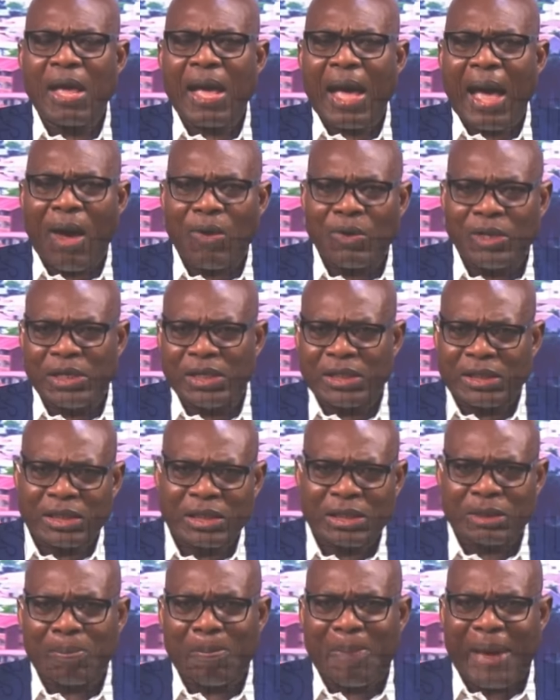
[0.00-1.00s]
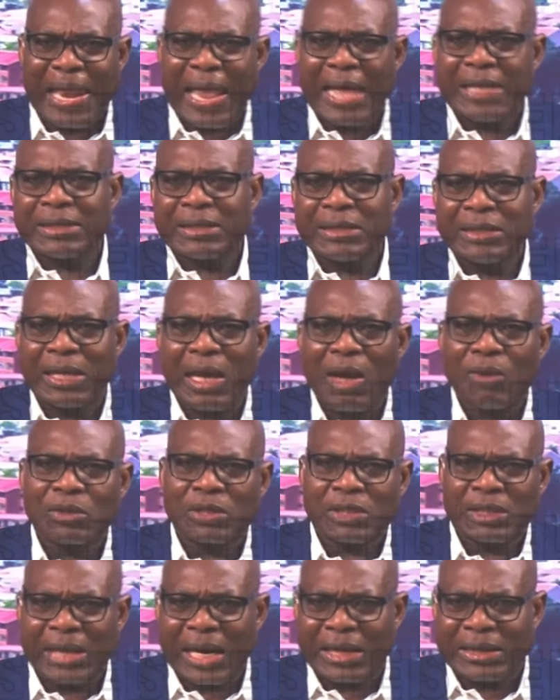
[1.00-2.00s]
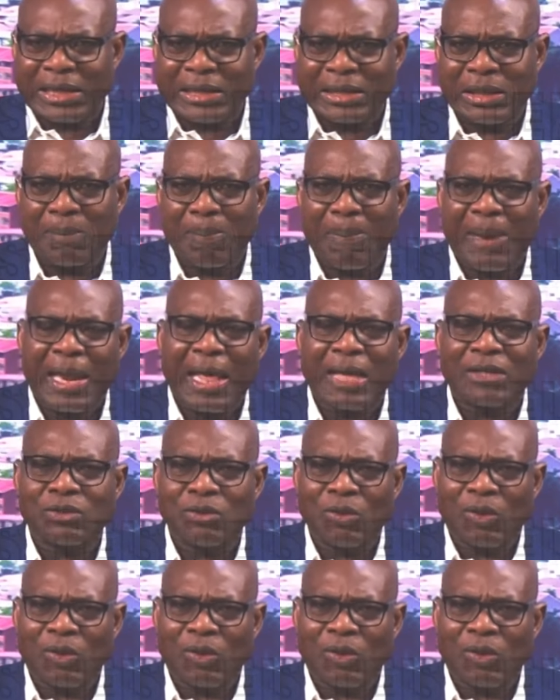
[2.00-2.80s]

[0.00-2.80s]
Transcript: how it is balancing out, strategic balance.